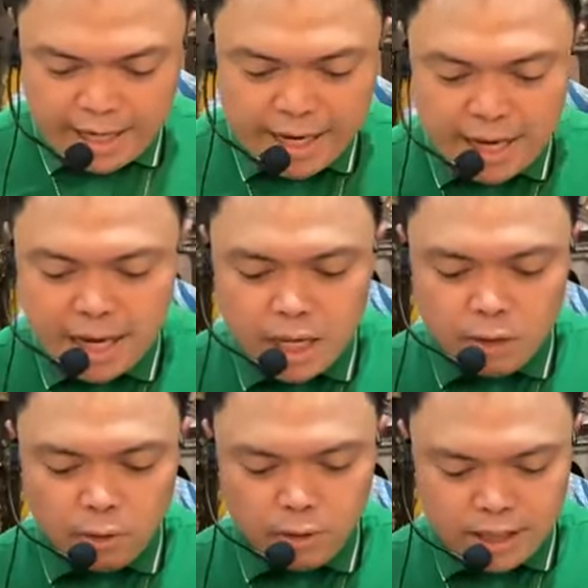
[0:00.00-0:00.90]
And
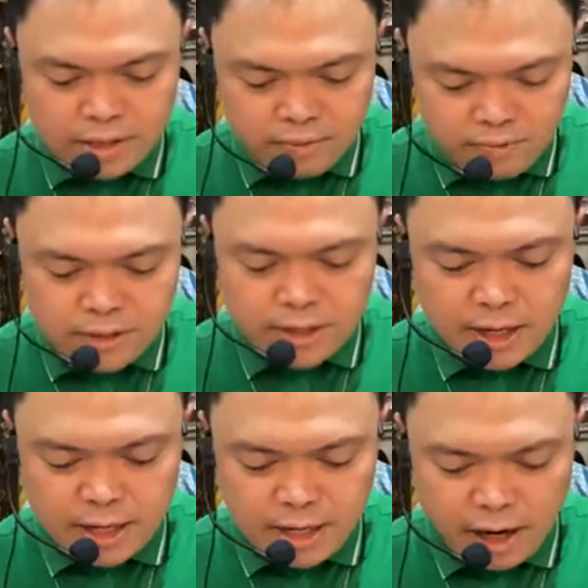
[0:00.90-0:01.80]
he who is
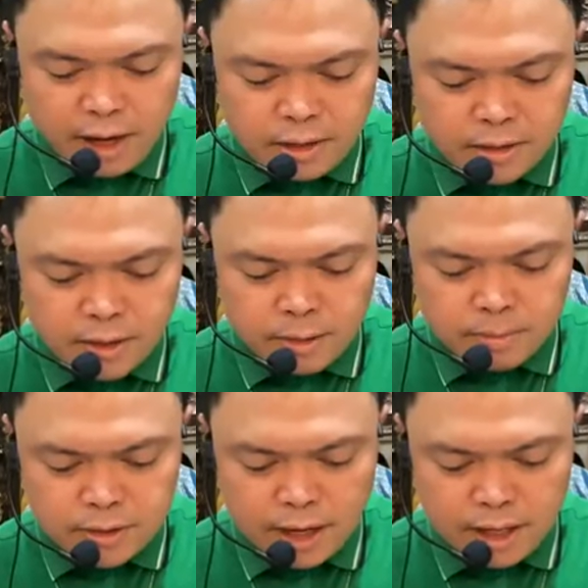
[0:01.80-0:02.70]
physically
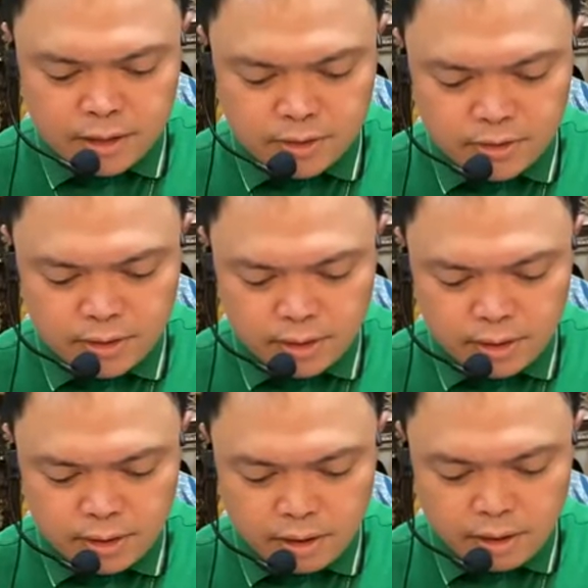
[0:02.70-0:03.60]
uncircumcised,
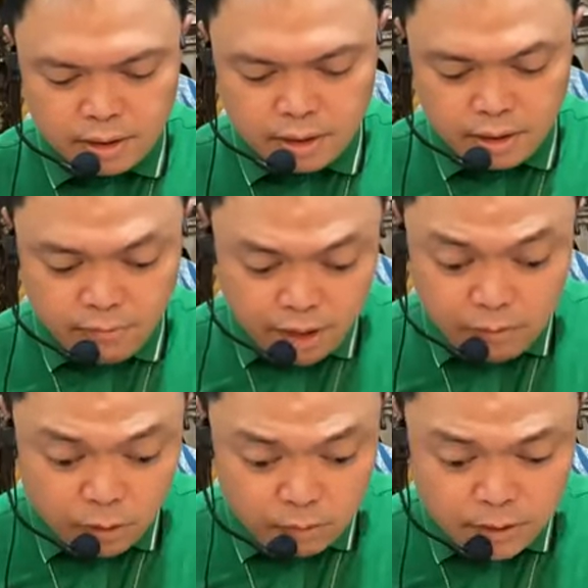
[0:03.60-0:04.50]
If
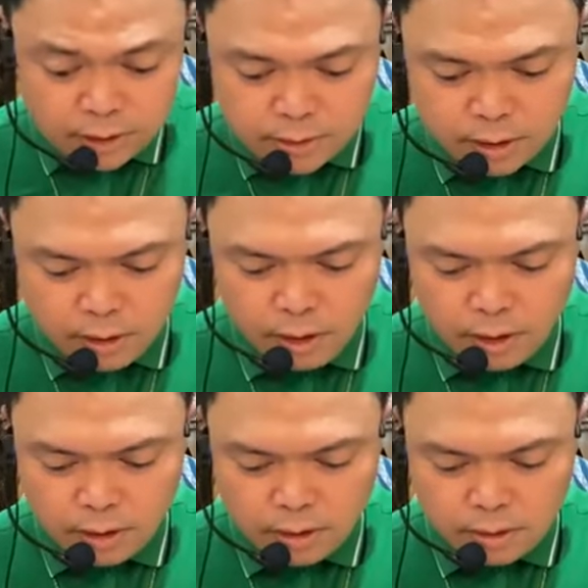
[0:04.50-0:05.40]
he fulfills the
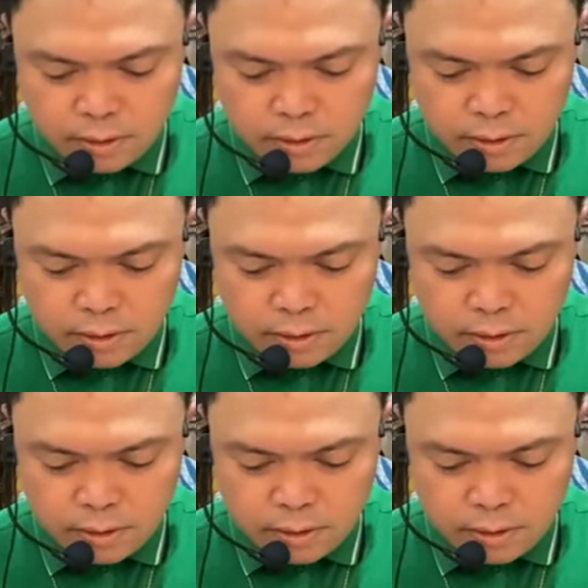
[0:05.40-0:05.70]
law,